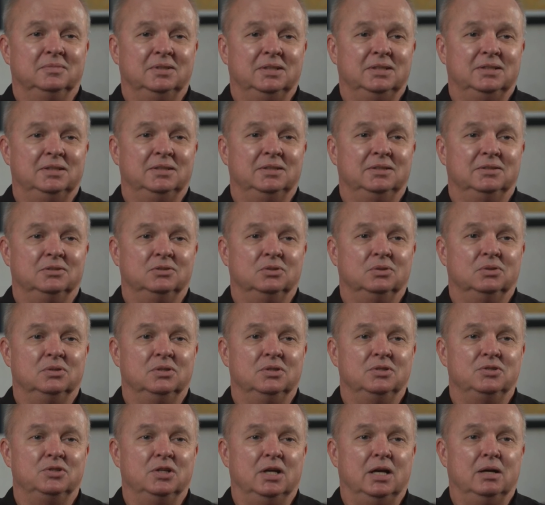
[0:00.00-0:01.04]
And so
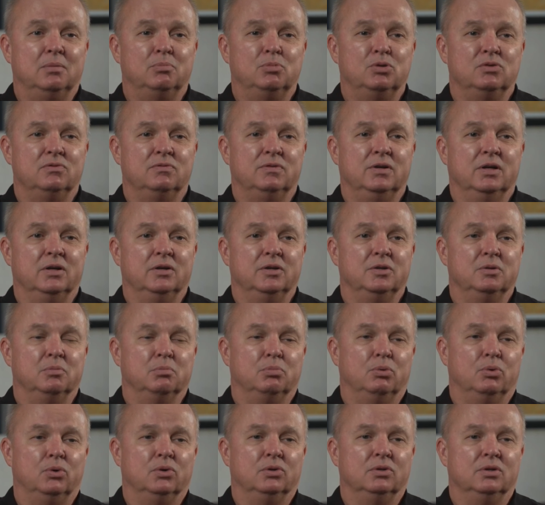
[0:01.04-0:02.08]
the job is very
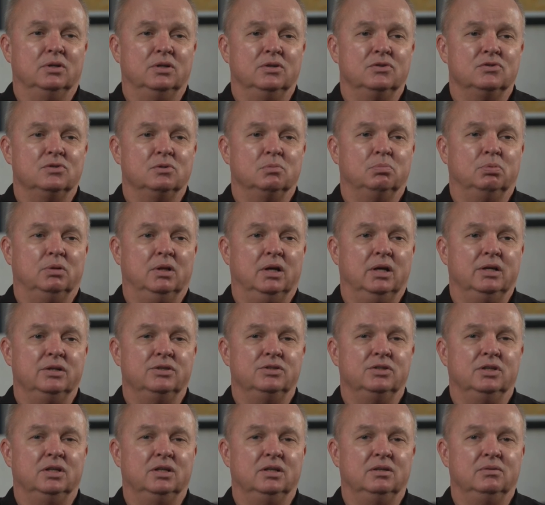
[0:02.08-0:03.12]
important in supply
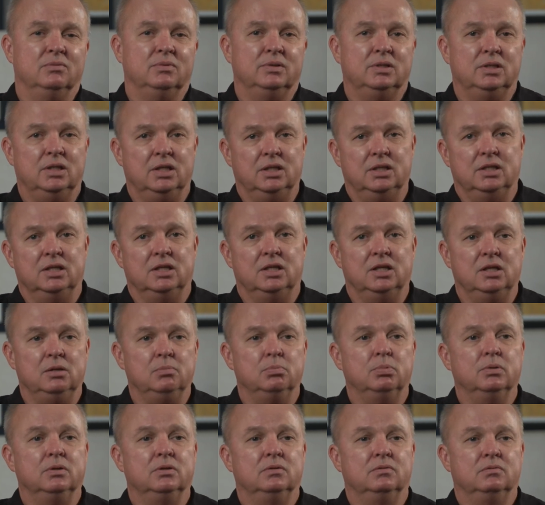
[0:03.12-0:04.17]
chain, and we need to
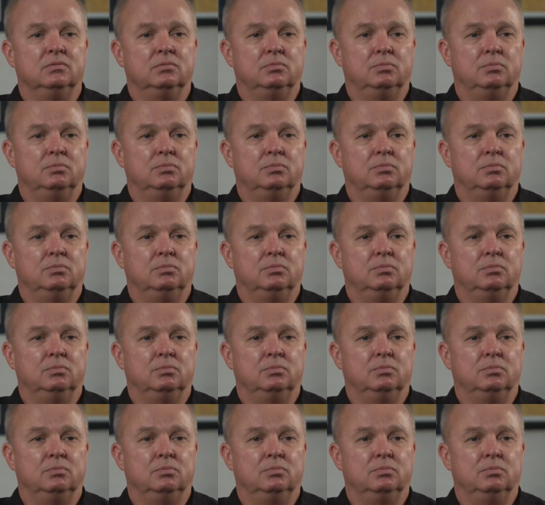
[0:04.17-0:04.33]
keep it